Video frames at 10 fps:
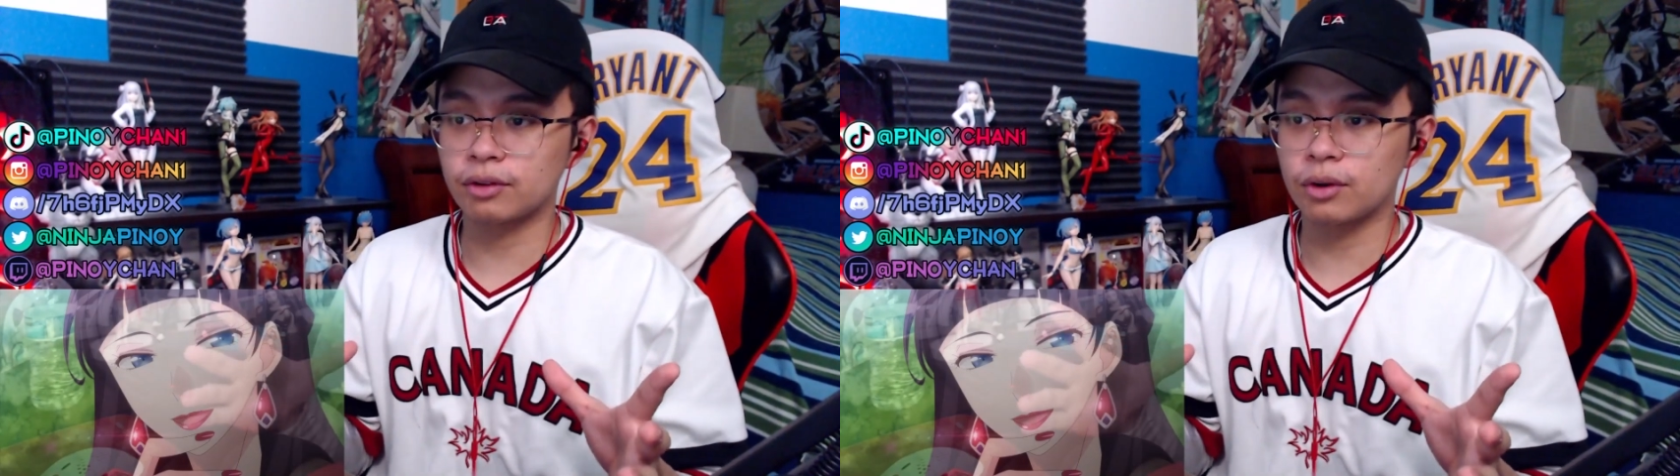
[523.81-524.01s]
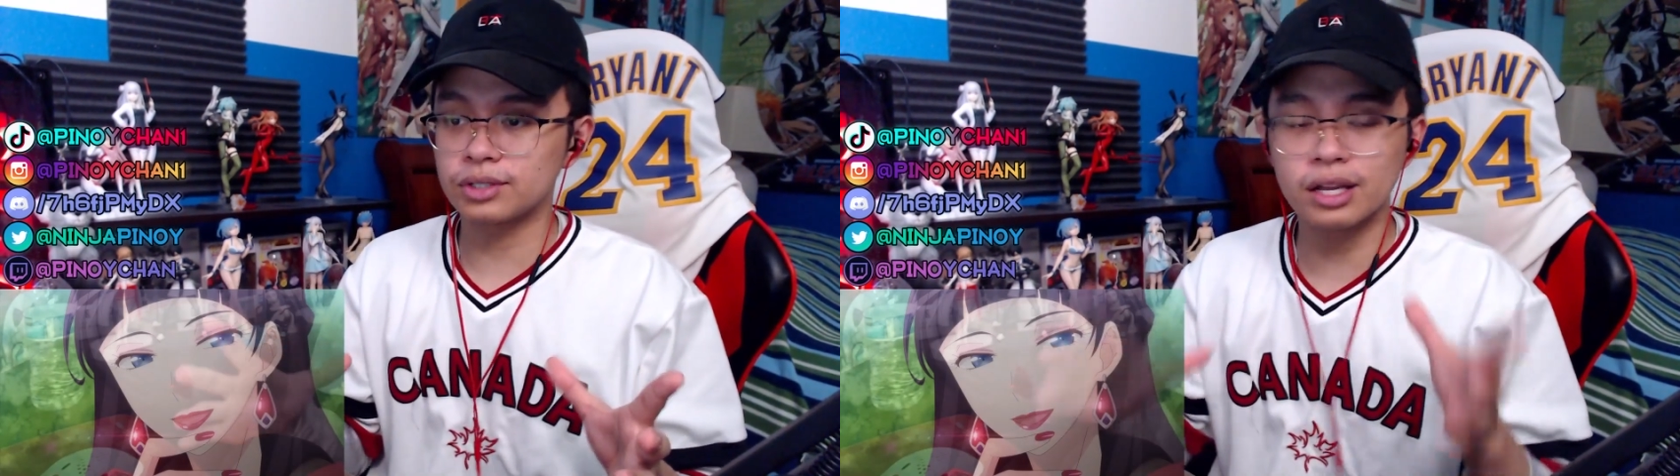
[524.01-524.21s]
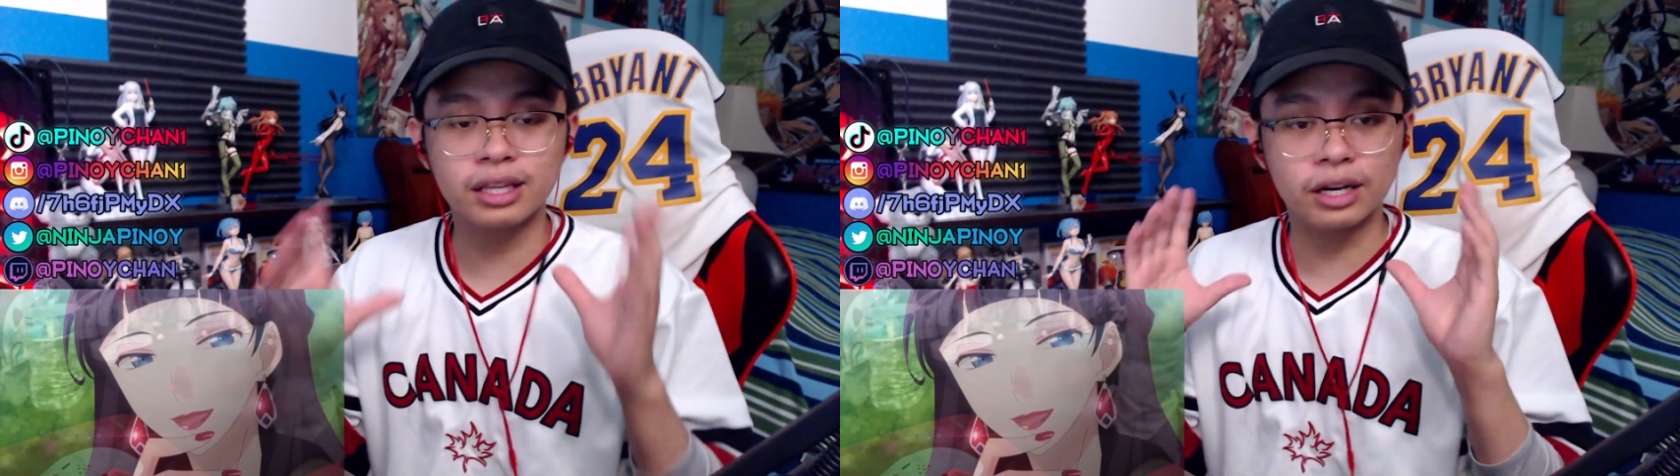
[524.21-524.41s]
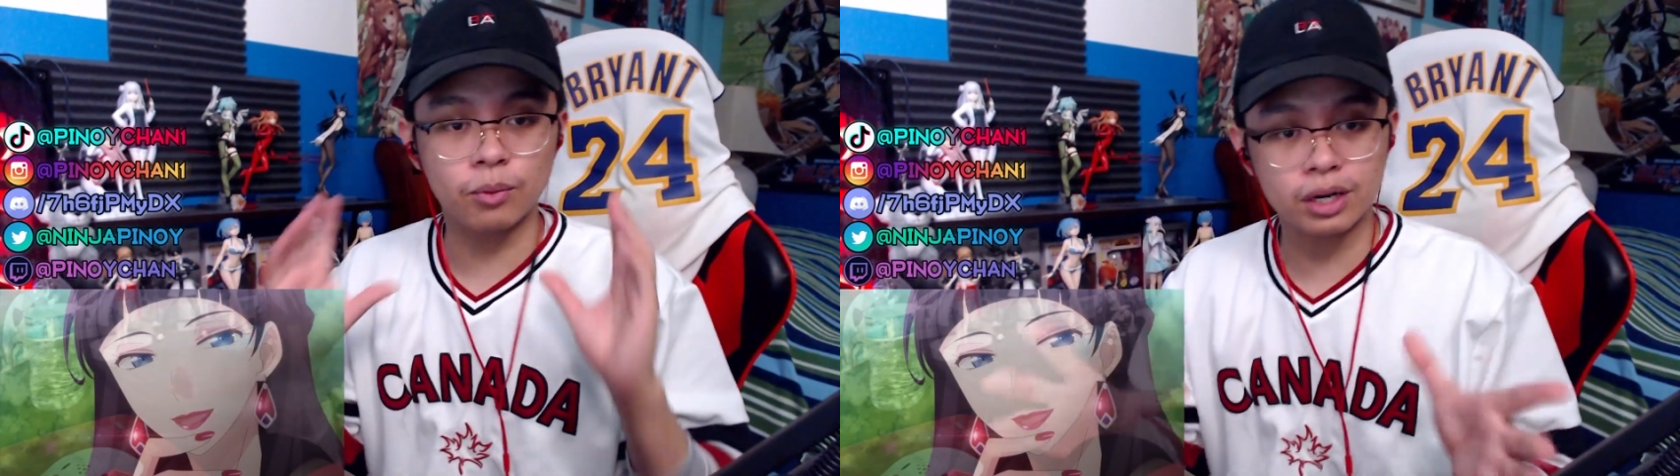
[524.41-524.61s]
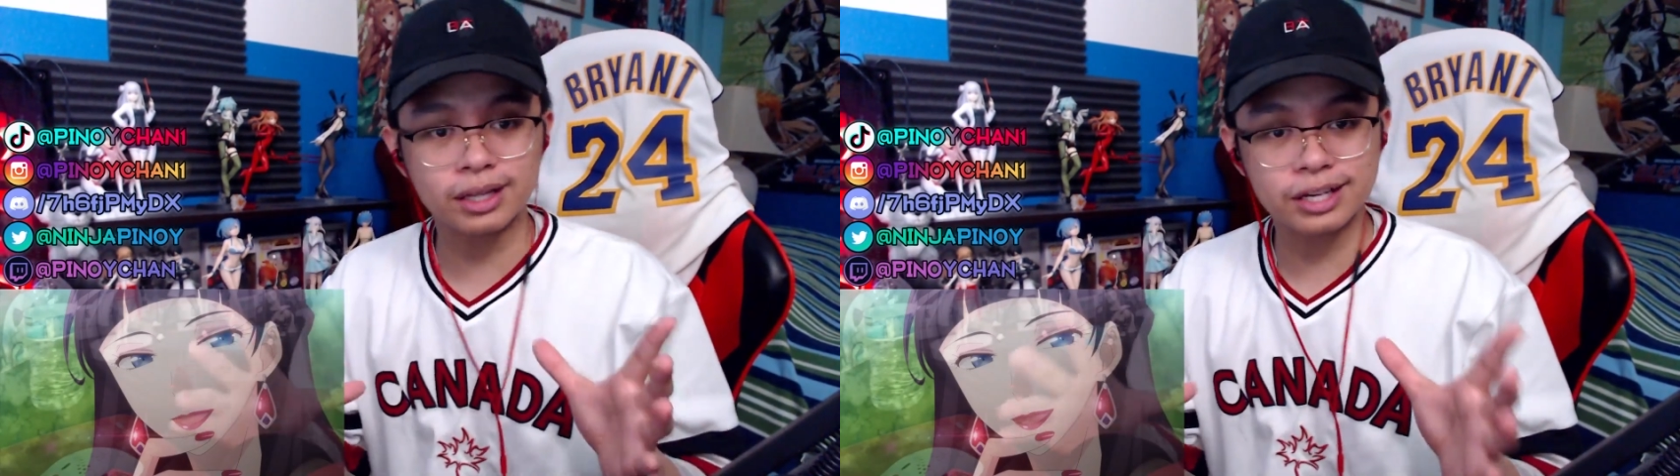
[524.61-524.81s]
that goes on that I
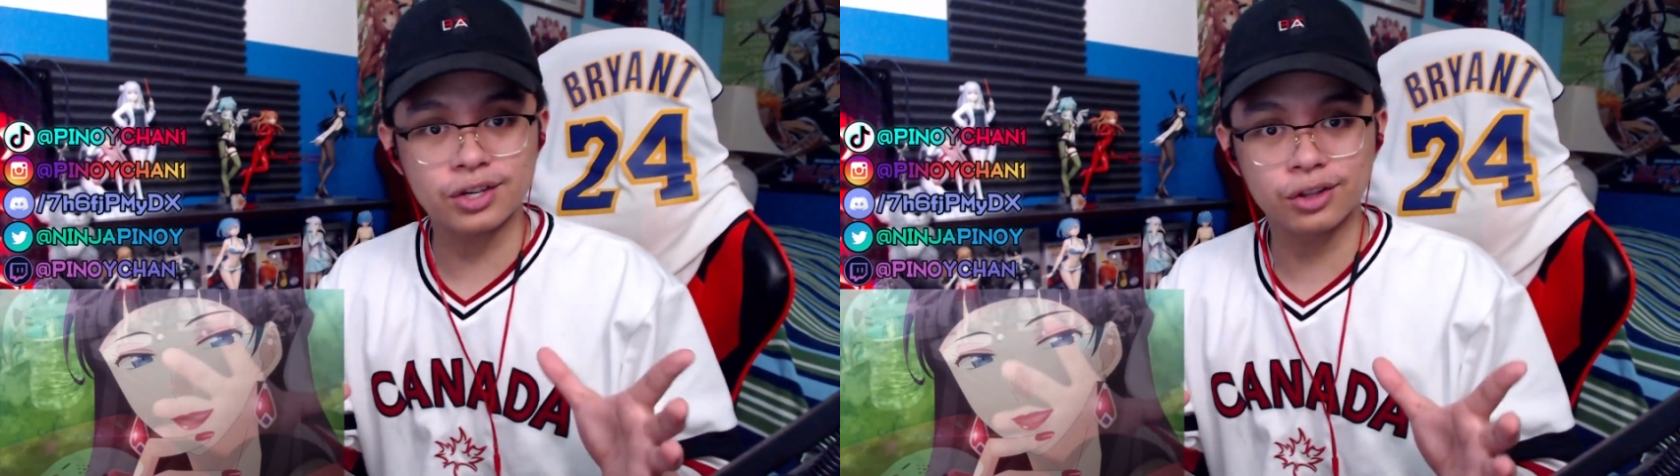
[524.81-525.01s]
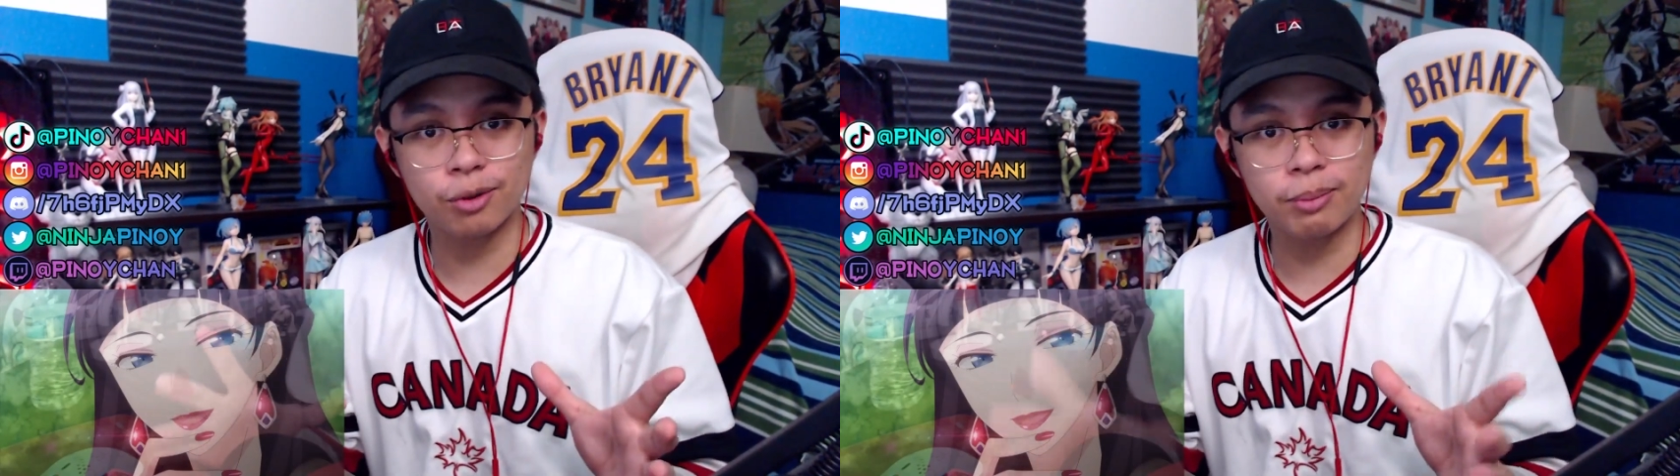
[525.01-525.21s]
wanna let y'all know